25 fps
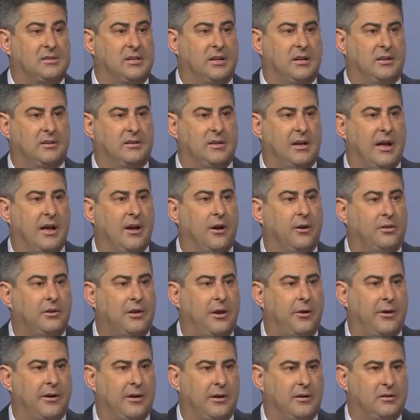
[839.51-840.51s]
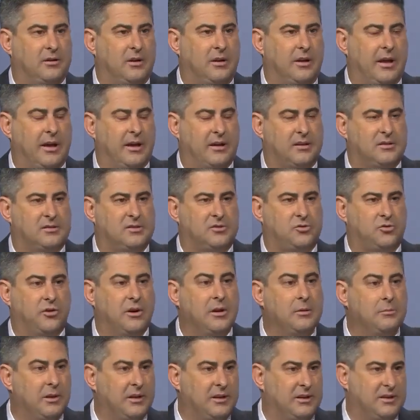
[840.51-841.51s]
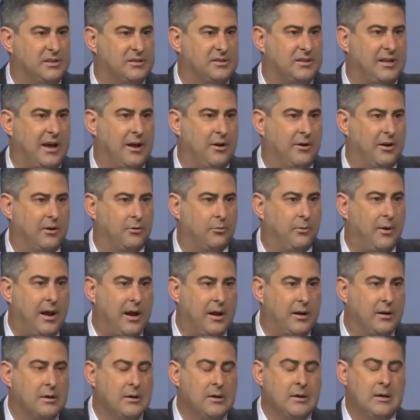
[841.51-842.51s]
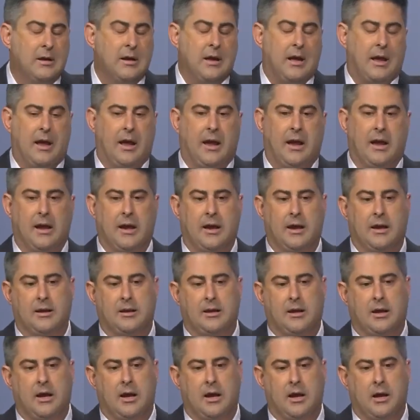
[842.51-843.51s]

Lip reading: to healthcare at an extremely discounted rate. And